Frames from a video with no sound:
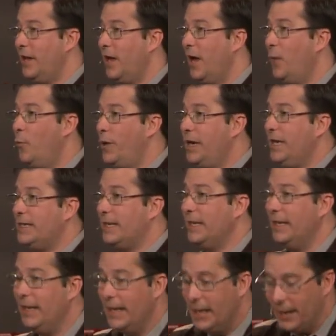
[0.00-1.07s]
Uh, we need to
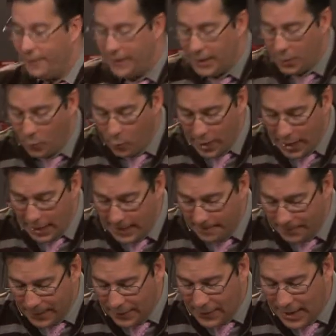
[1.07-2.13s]
live in a way
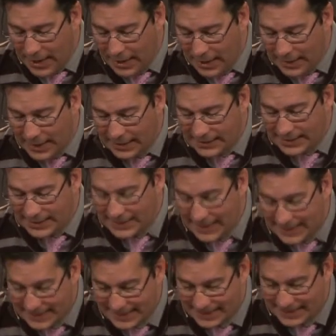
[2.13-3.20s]
that, that
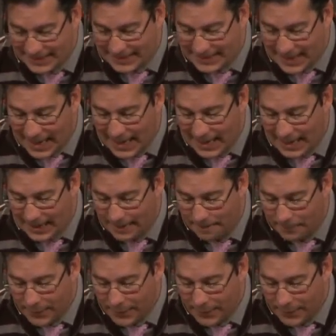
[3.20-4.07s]
sets us aside.